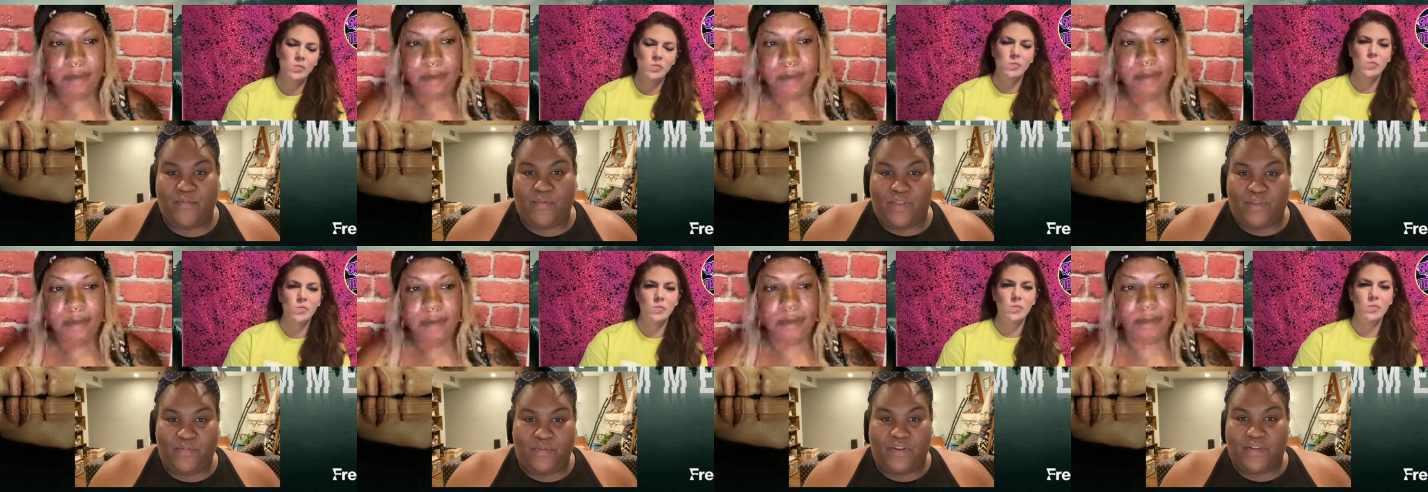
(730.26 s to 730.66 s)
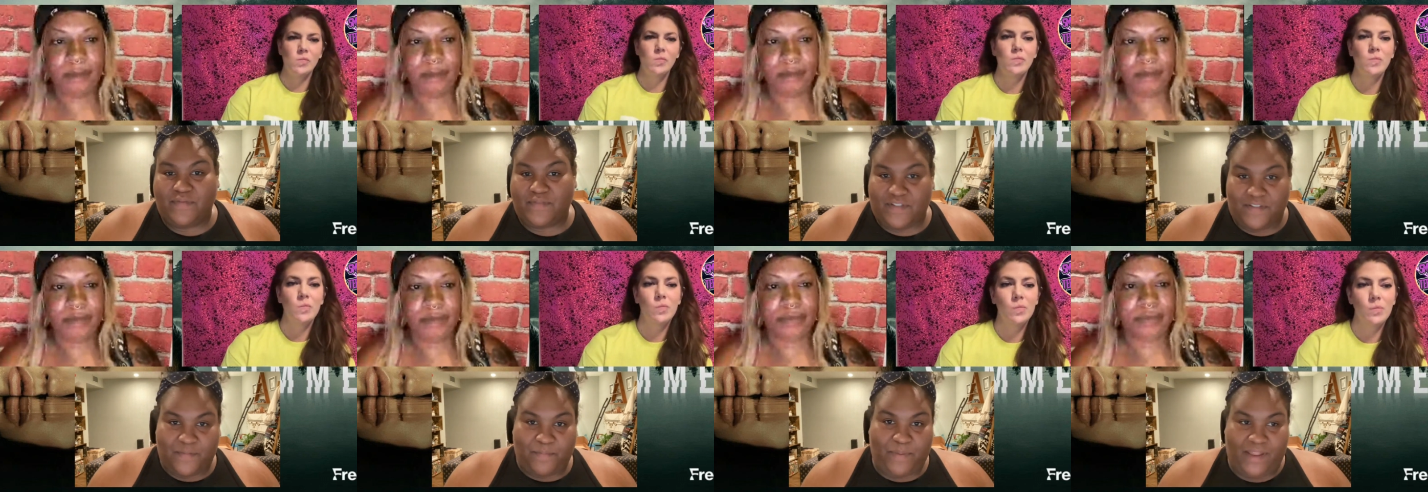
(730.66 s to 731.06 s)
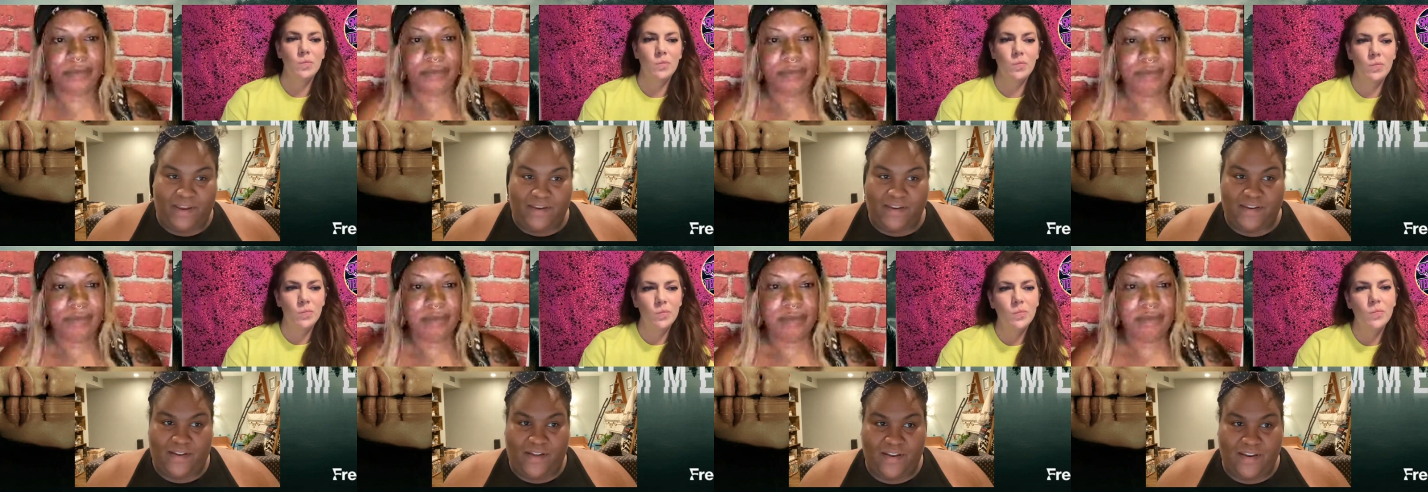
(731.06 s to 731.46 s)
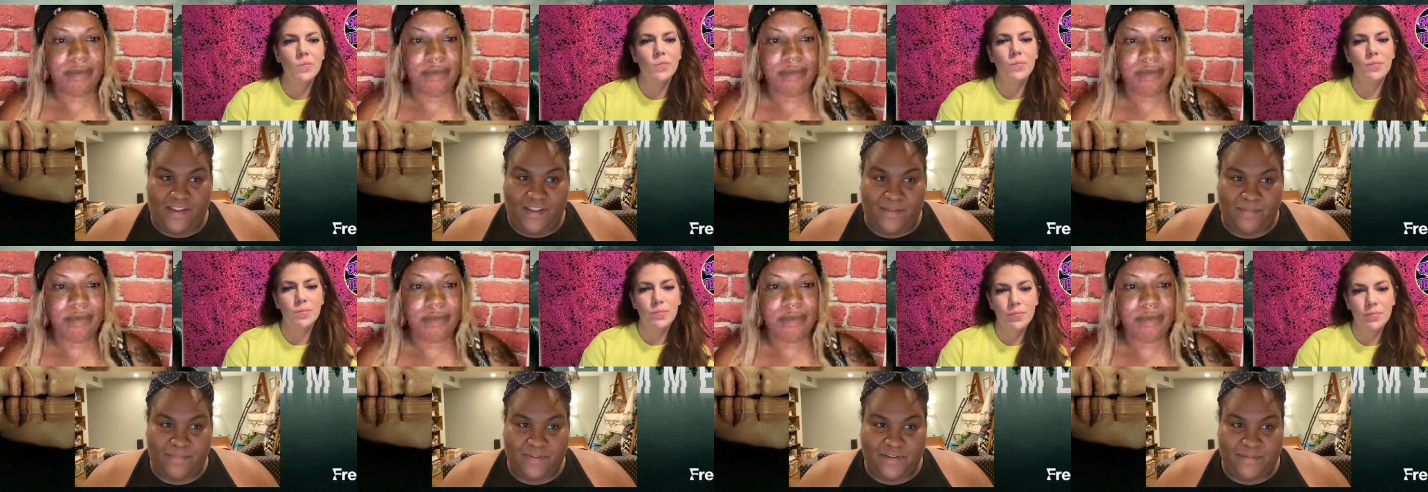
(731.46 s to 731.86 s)
Speaker 1: we would have just pinned it on
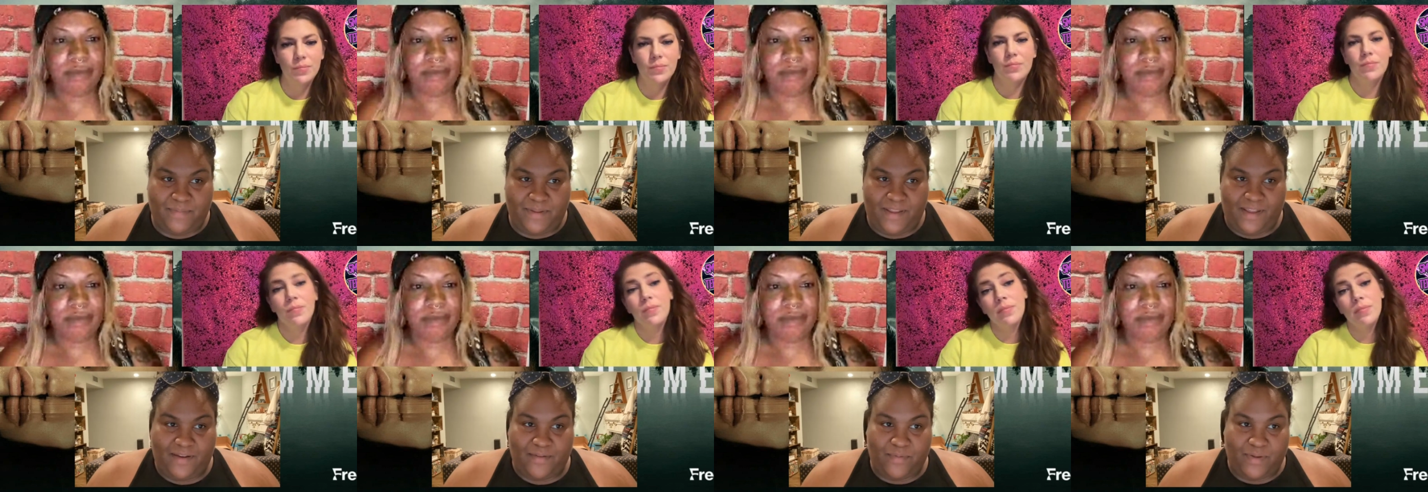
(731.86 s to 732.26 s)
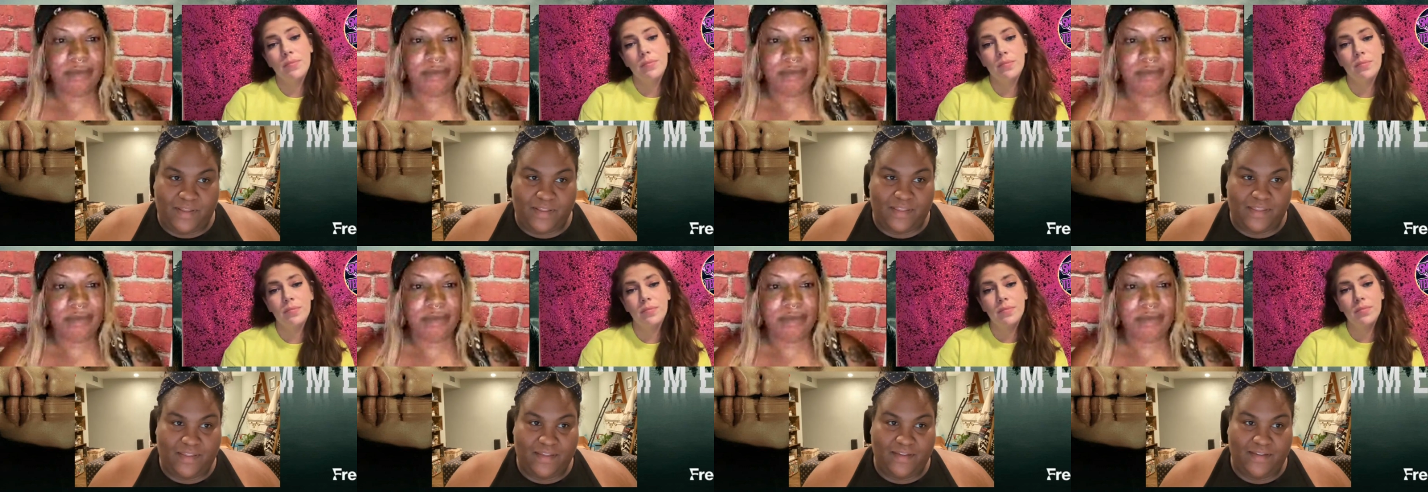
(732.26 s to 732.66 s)
him to begin with.